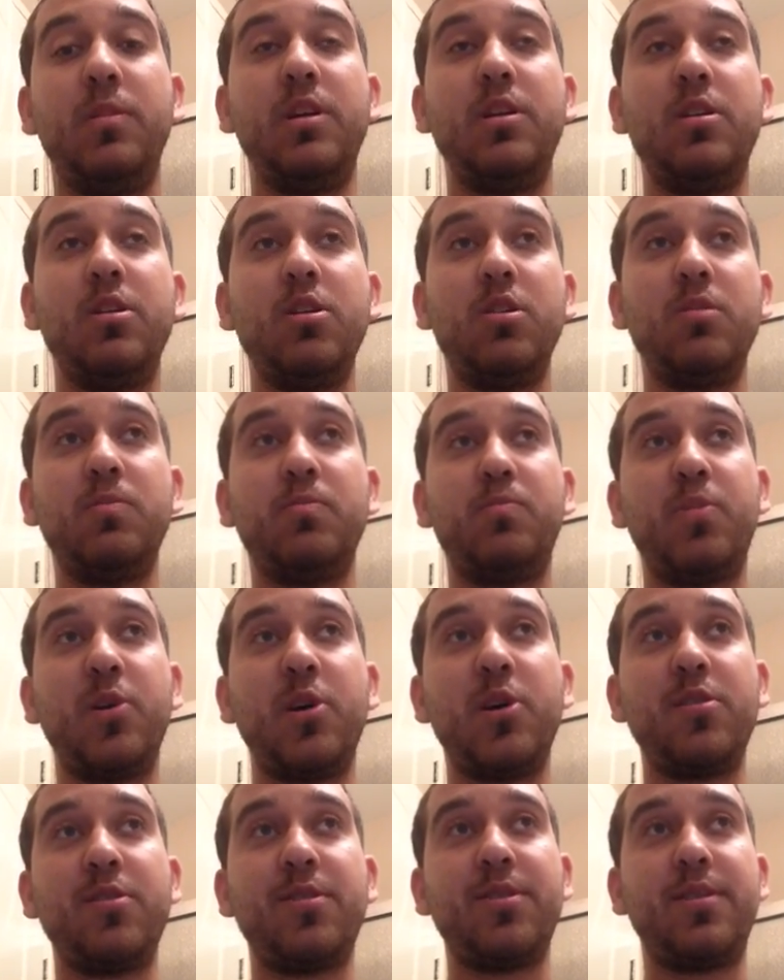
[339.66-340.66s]
year old
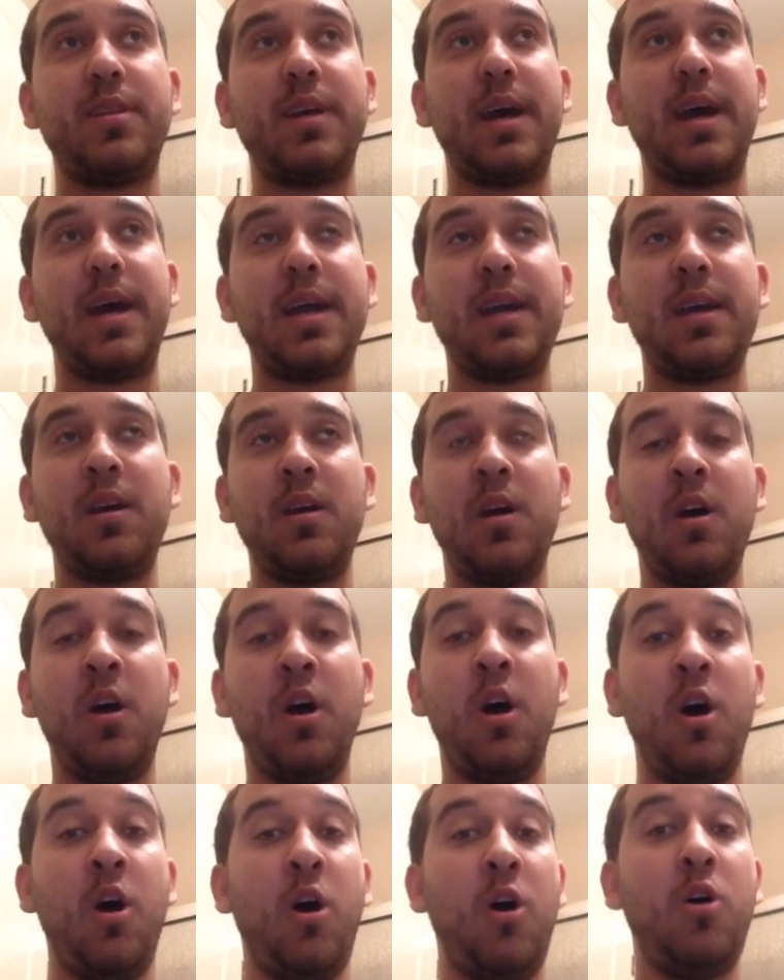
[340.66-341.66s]
birthday.
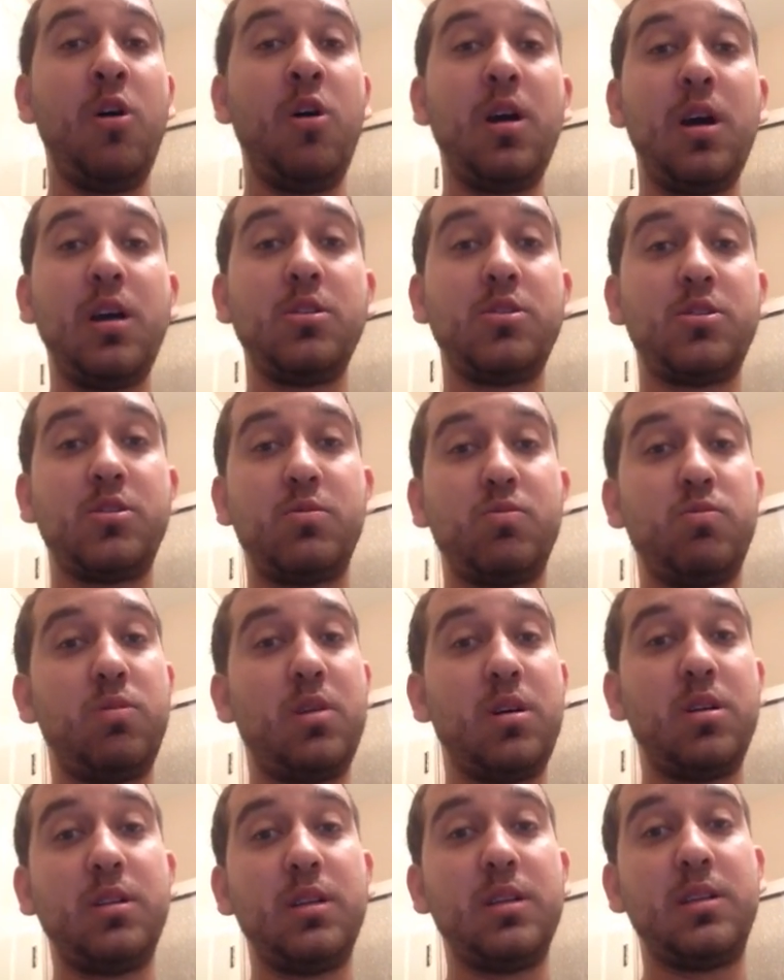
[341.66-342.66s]
Or I just
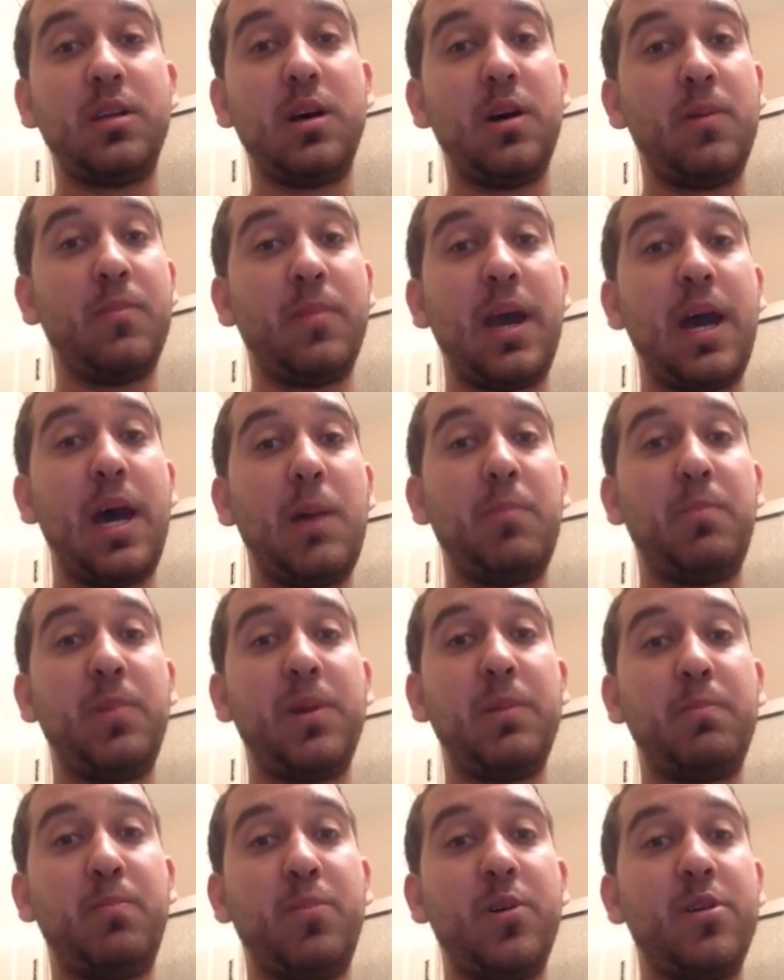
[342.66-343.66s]
wanted to tell him
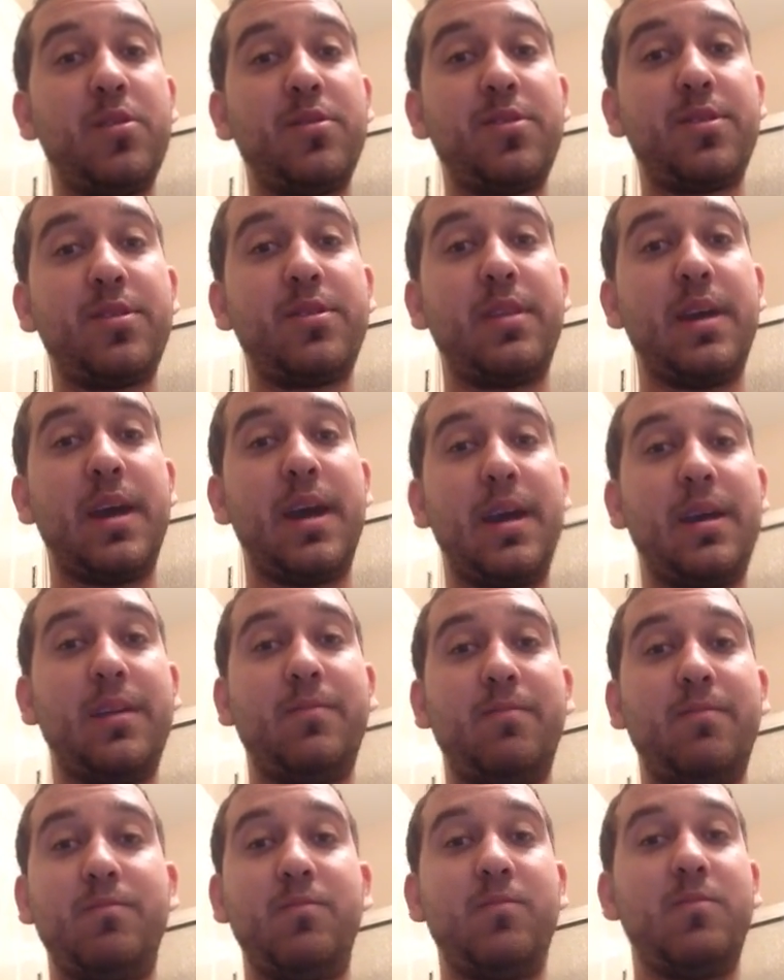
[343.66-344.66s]
happy
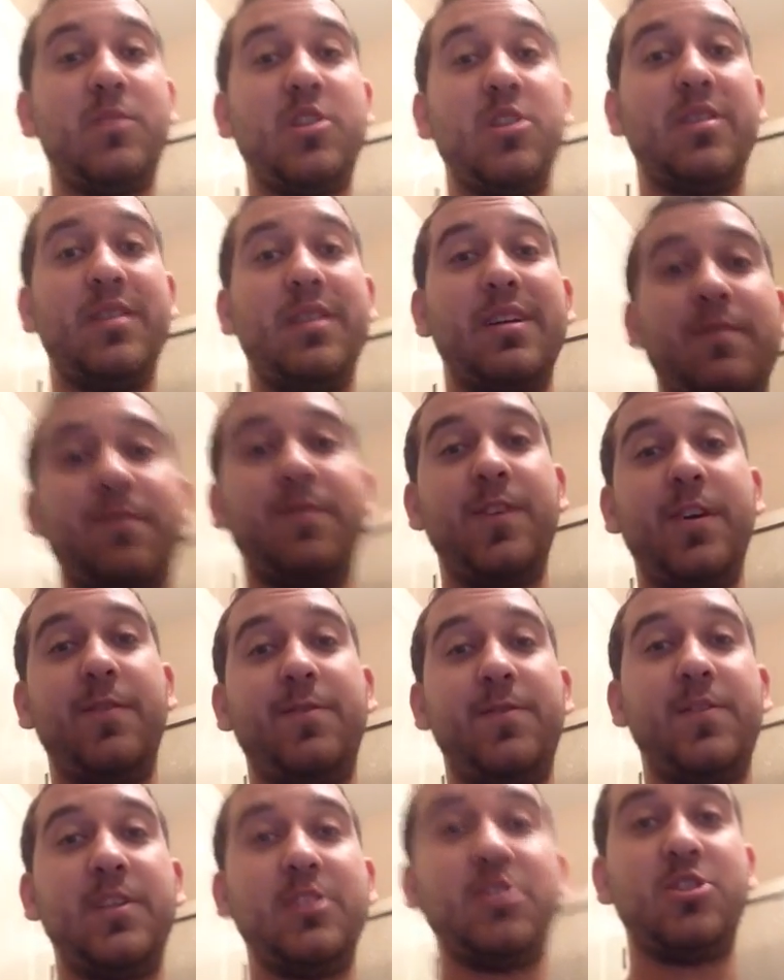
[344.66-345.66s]
birthday, turning
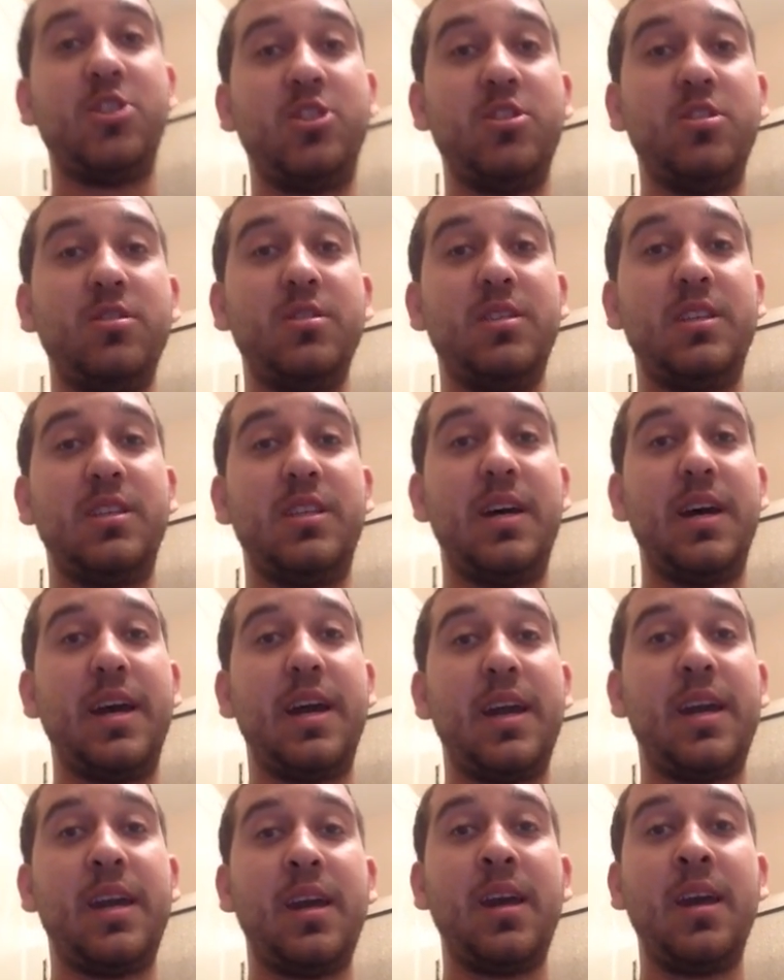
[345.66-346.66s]
52
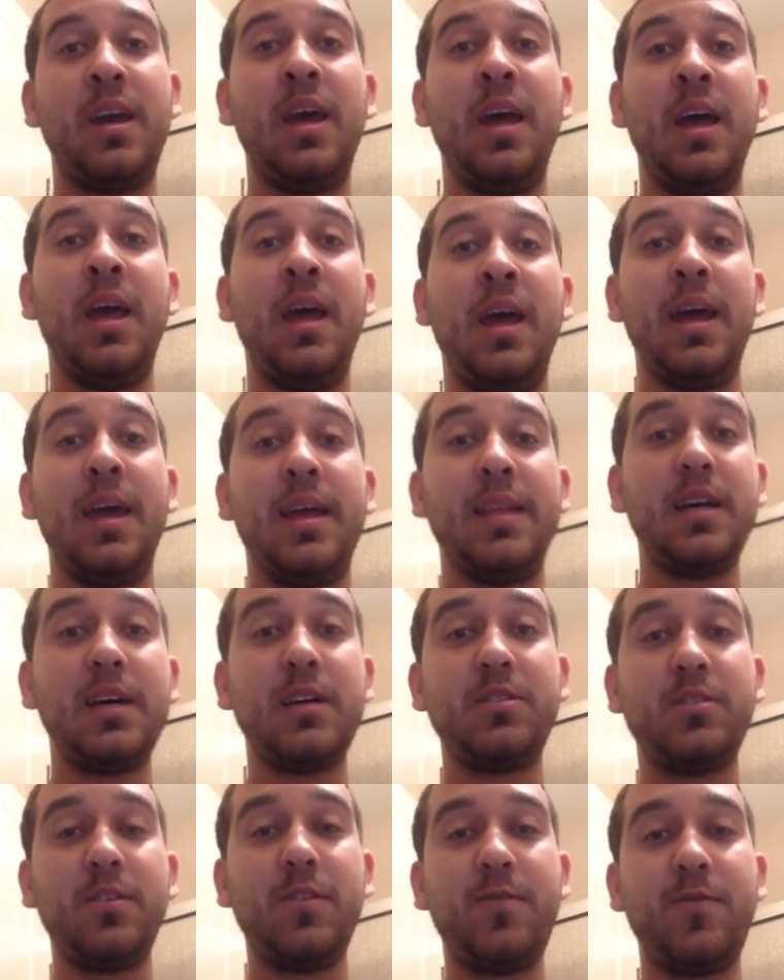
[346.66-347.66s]
today. And
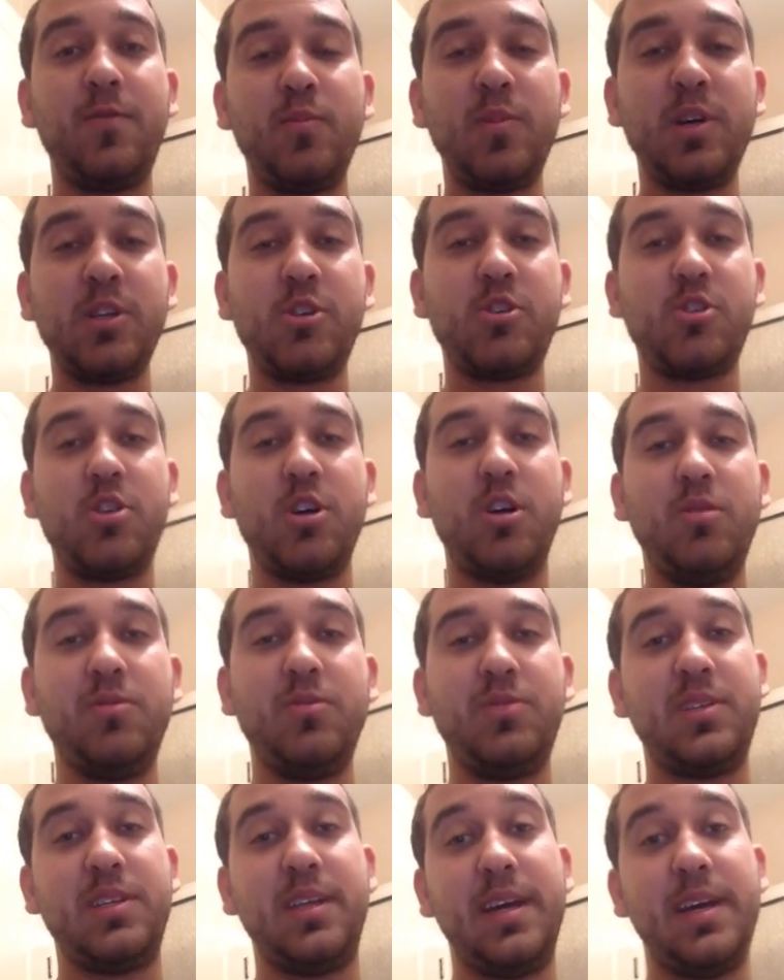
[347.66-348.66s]
that's all for my
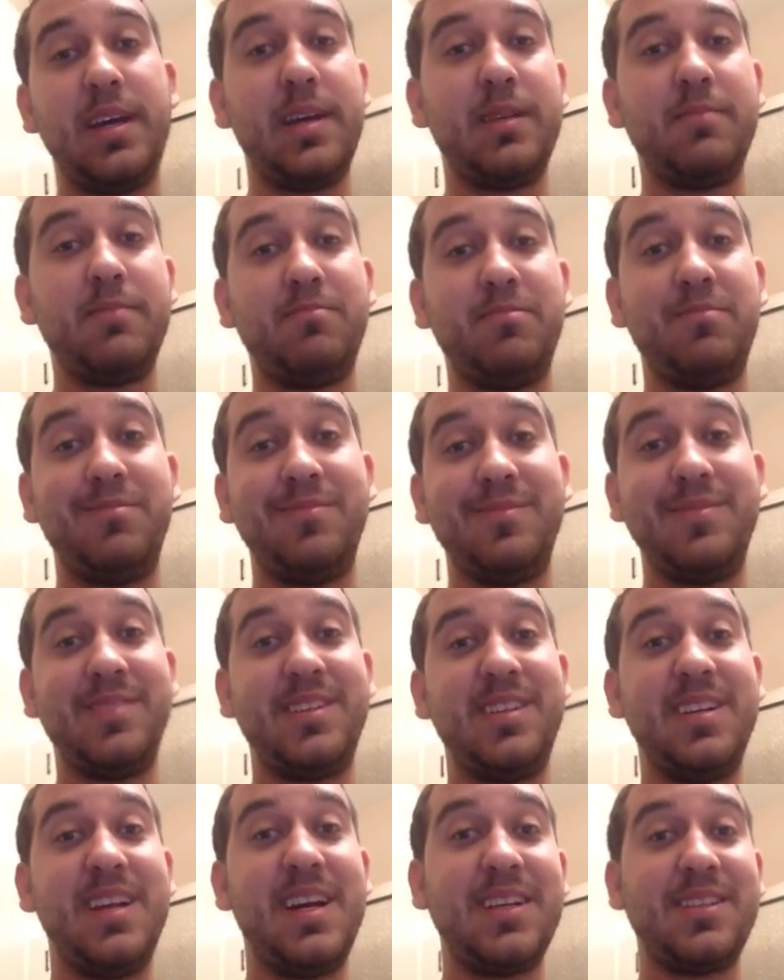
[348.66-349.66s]
show today. And
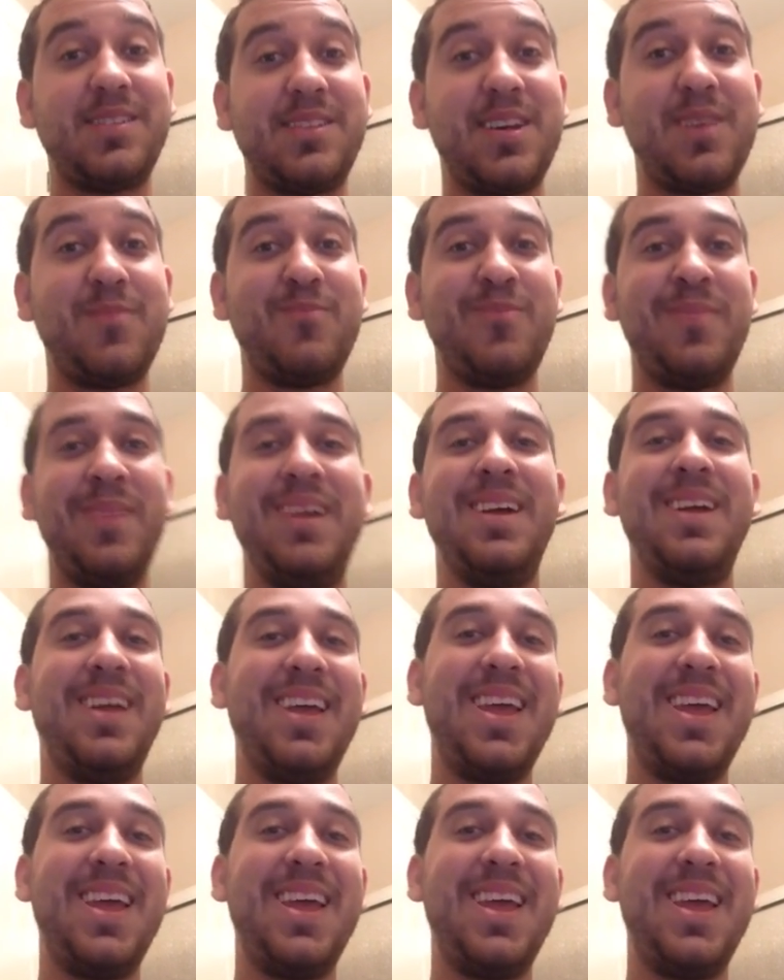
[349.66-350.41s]
see you next time.